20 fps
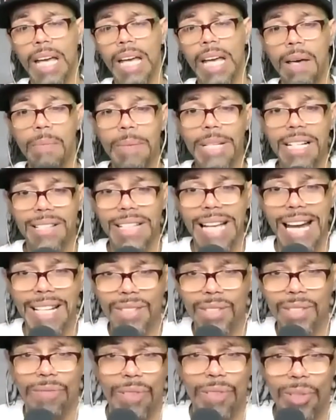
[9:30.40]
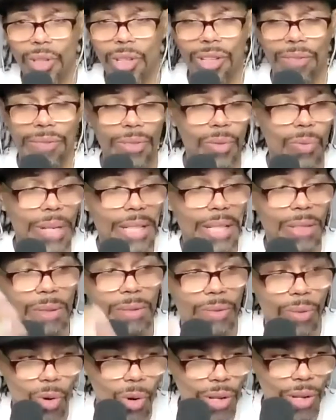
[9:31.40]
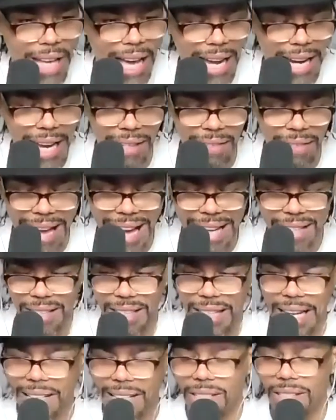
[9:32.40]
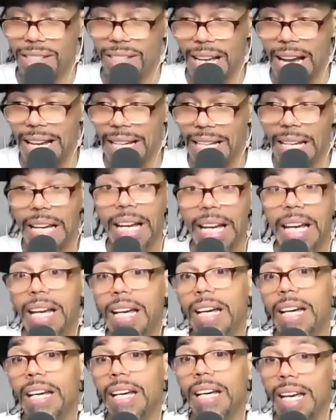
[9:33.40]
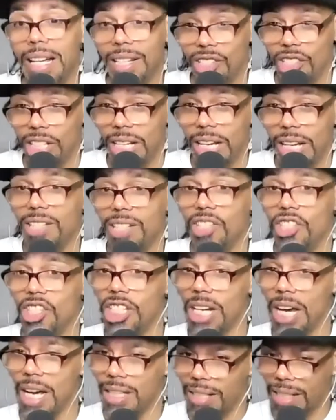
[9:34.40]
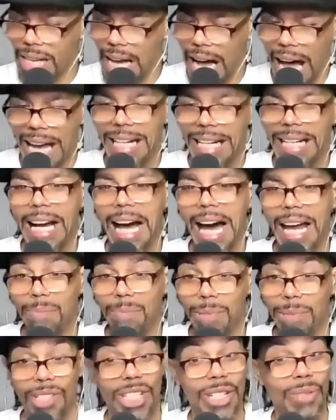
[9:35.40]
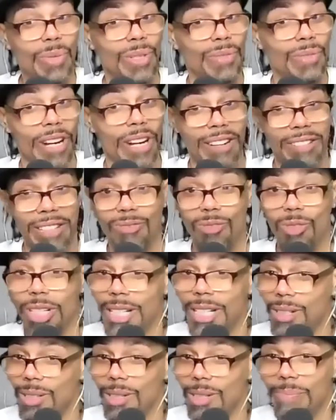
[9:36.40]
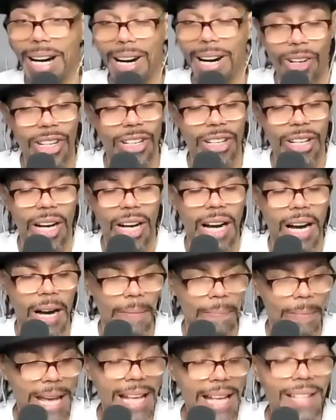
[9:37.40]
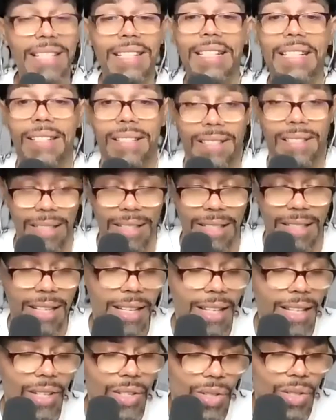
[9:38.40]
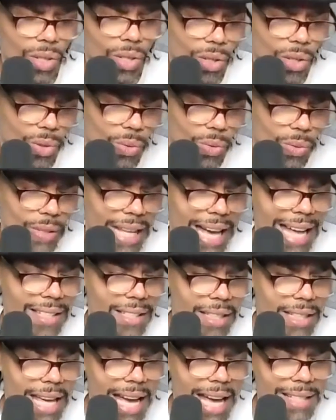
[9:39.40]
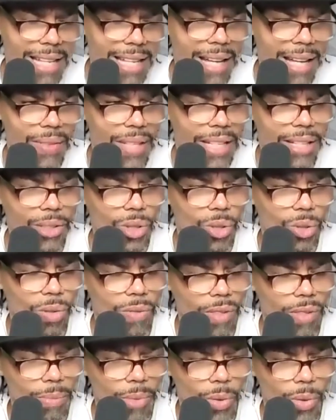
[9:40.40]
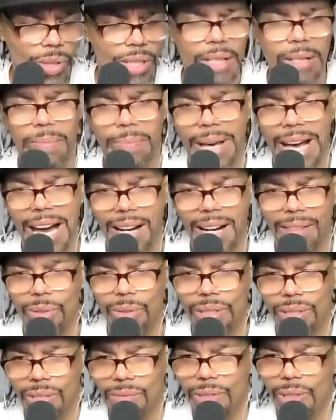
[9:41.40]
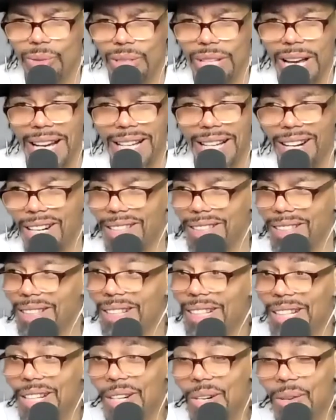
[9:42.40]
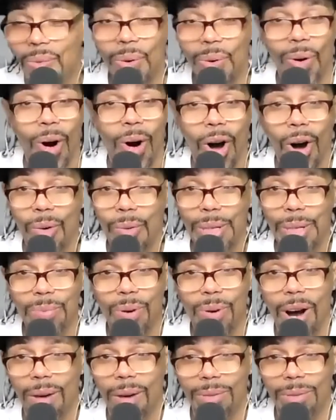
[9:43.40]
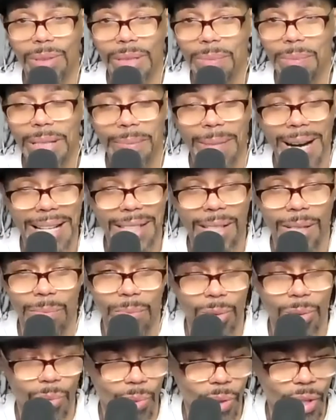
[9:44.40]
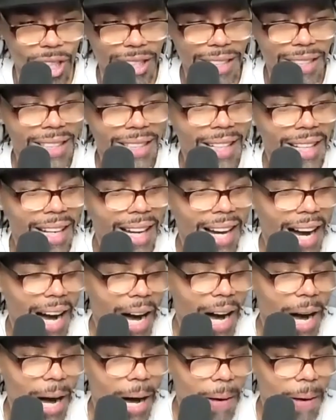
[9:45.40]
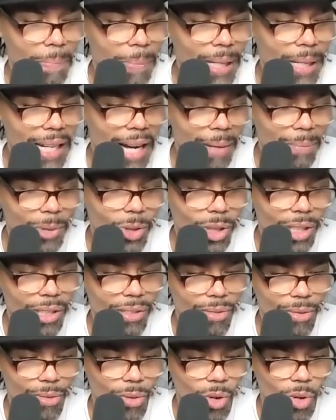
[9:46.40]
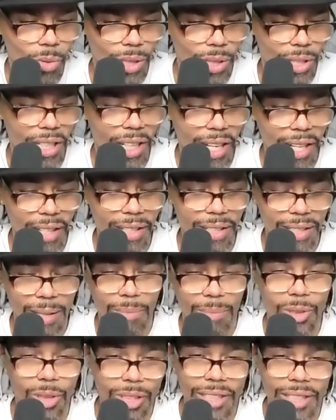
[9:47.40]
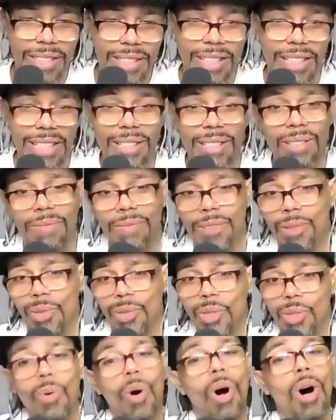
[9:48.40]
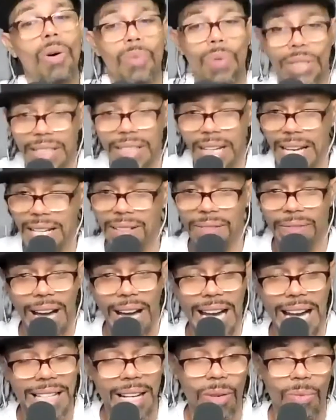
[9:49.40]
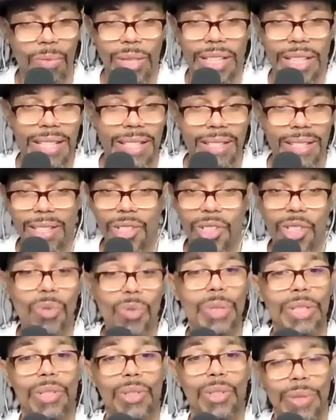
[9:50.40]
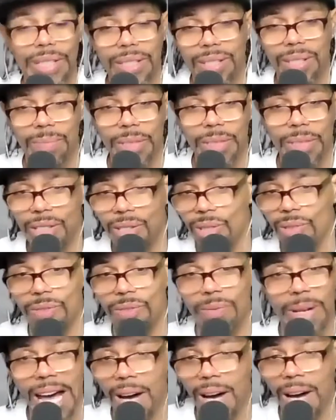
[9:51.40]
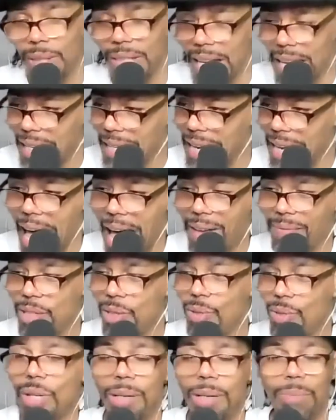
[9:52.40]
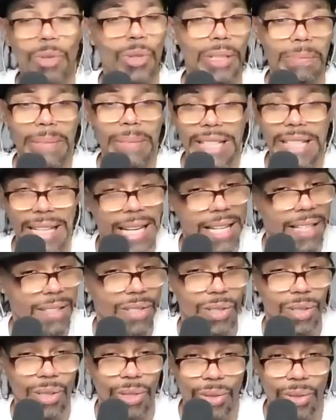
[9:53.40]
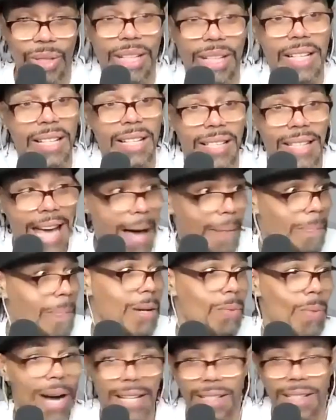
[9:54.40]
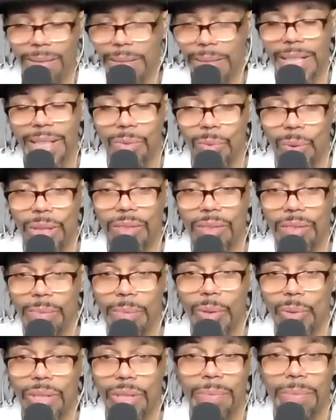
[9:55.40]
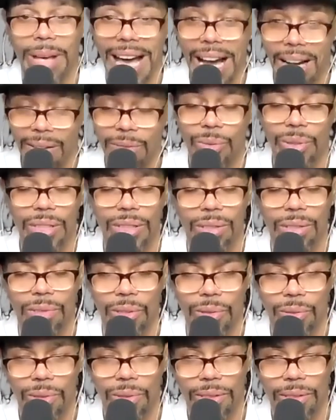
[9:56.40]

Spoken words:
because I interviewed her a few weeks before that at a vaccination site, and she had just kind of got it, but she was very real about her hesitancy. So that's I think two of the most impactful interviews. Ayanna will always probably be my number one, but I'm looking forward to others. I'm looking to interview you all one day and find out what it is that you are doing some years from now, and have you come on and be guests. So that may wind up being one of the most impactful interviews.